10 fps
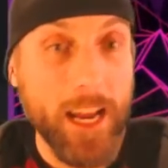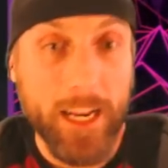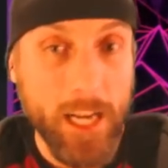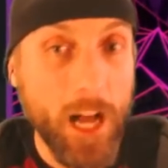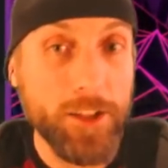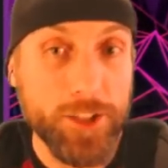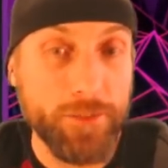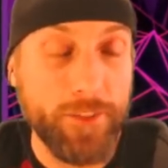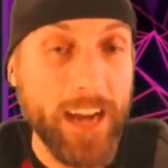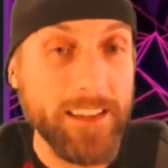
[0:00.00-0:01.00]
acknowledge the
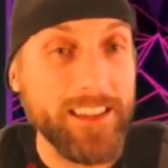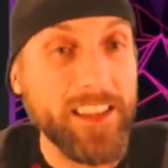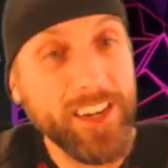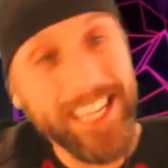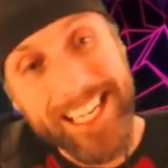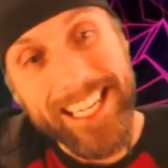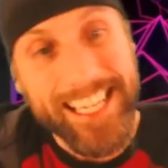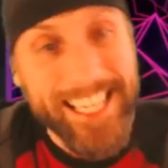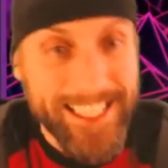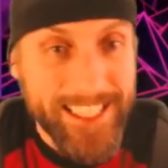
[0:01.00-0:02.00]
fact that they're eating
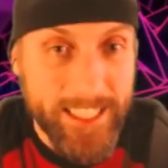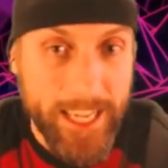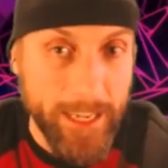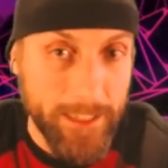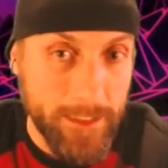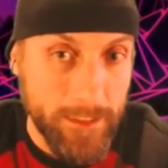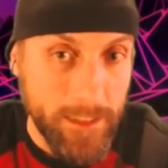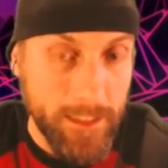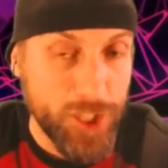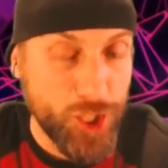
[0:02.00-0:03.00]
insects,
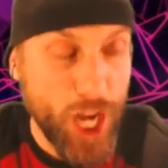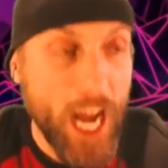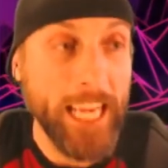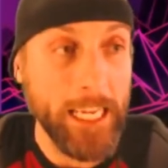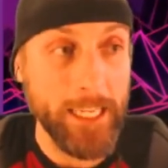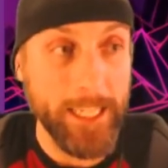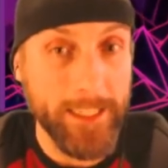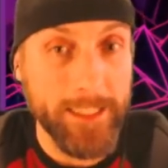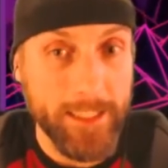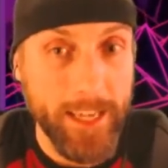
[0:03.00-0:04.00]
giant
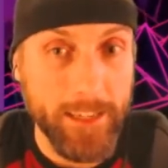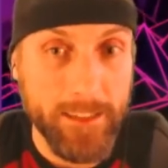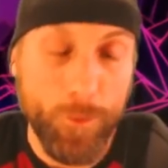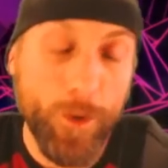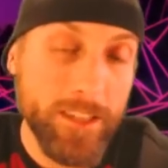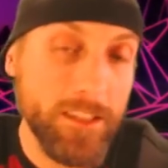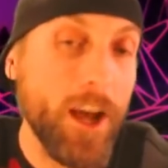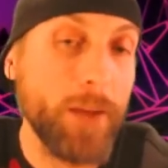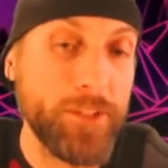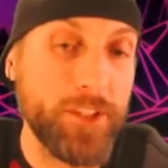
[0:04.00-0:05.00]
insects. What does
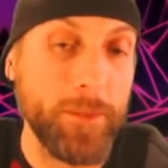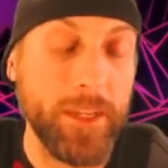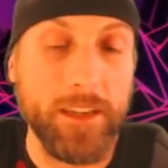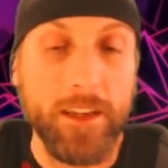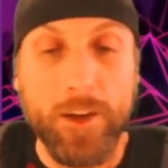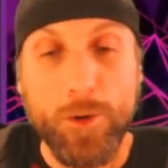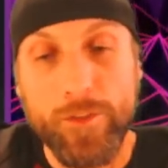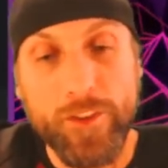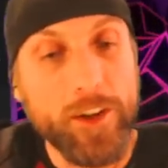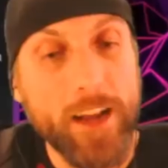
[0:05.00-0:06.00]
lobster mean? We
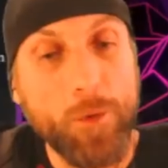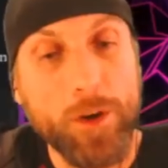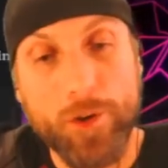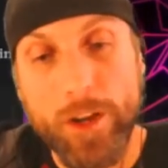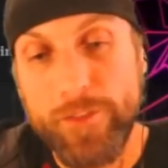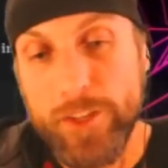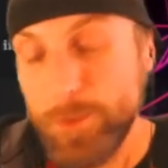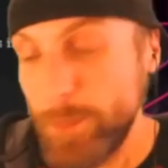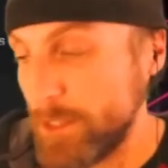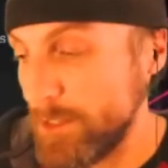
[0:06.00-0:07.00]
figured out what crayfish
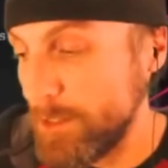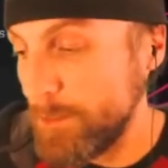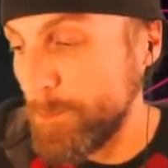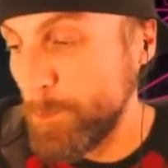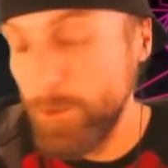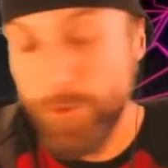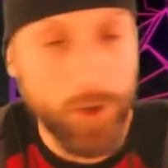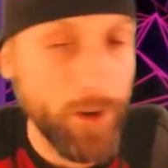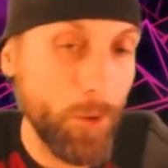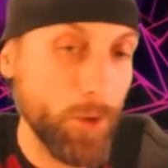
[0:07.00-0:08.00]
means. We
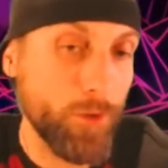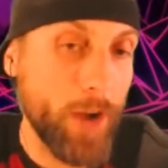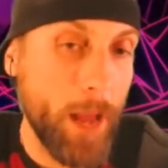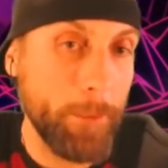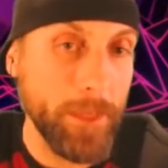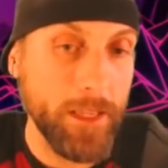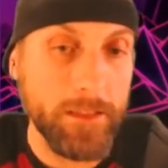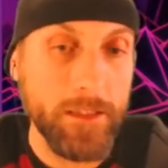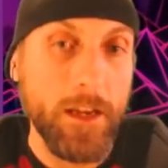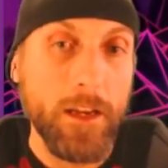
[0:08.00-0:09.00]
figured out what crab
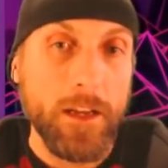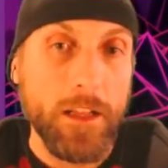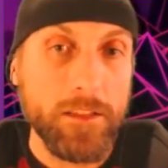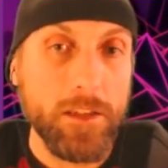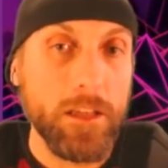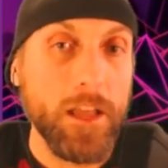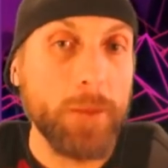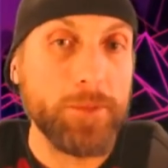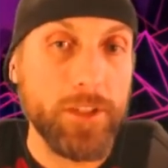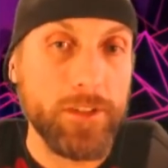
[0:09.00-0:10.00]
means. Let's look at
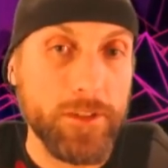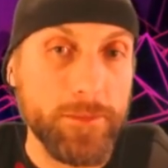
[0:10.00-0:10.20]
lobsters.